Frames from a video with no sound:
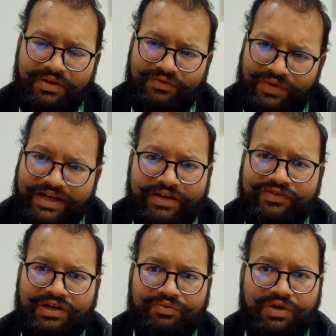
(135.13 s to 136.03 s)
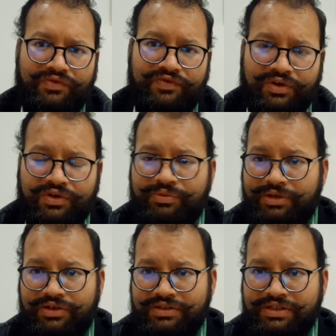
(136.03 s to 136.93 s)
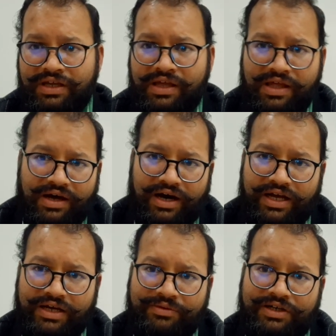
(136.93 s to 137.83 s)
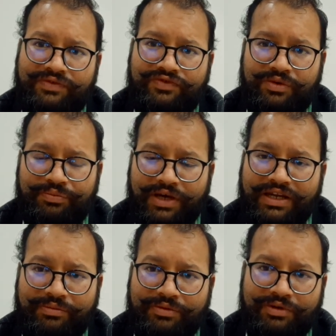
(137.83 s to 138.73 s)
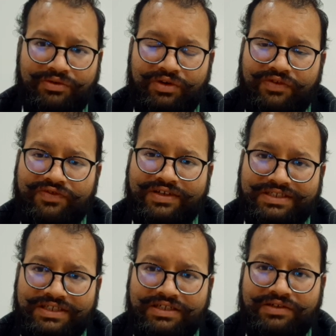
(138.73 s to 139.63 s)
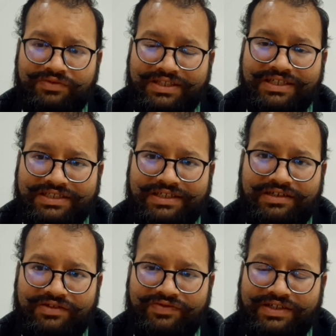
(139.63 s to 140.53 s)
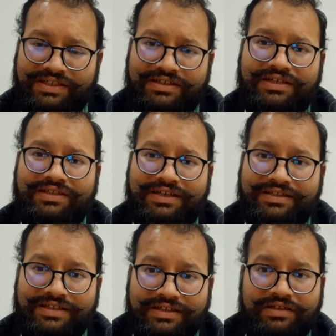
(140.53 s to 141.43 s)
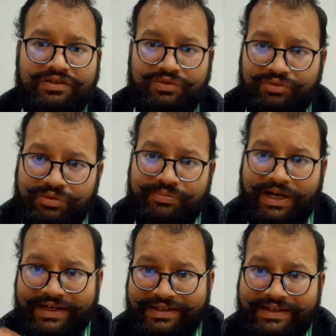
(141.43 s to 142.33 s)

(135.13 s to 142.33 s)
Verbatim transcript: very difficult point for you, because I have heard from many people who are frustrated with this kind of facility and they are thinking to move back